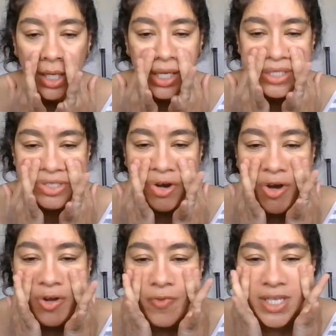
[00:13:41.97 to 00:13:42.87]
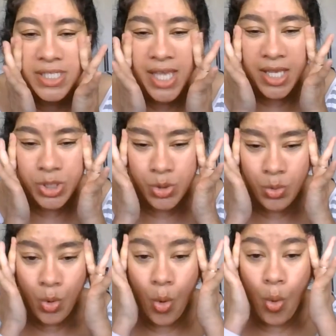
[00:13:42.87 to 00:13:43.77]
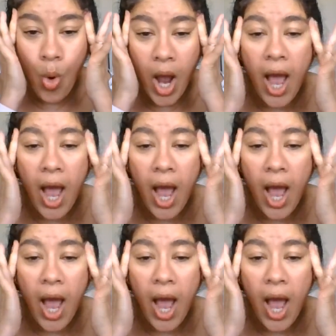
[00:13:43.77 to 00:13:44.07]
It always has to go